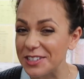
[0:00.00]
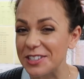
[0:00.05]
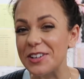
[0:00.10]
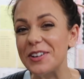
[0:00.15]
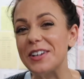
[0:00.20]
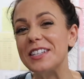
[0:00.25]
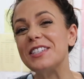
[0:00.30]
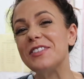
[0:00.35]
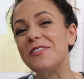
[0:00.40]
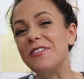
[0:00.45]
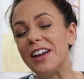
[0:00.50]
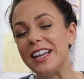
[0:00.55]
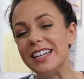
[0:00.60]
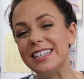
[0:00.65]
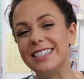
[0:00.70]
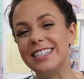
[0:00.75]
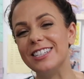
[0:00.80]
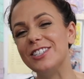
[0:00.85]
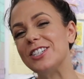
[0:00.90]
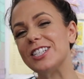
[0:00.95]
so it's
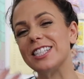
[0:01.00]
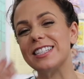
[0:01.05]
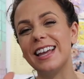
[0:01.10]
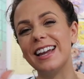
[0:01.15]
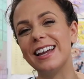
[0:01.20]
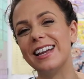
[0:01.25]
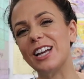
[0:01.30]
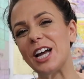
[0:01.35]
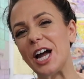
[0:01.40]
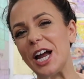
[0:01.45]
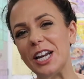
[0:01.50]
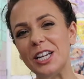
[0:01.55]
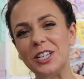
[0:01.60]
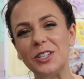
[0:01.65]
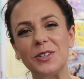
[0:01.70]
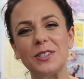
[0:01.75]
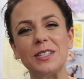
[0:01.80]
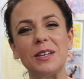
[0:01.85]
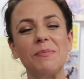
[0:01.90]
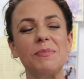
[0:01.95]
fun to just like kind of
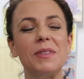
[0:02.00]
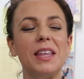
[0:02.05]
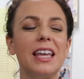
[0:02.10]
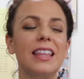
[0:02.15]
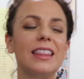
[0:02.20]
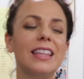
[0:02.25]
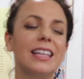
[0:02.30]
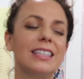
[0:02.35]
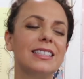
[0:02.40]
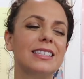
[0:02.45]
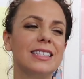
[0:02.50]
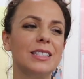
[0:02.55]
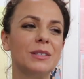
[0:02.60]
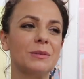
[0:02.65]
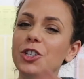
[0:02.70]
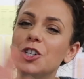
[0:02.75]
do something that's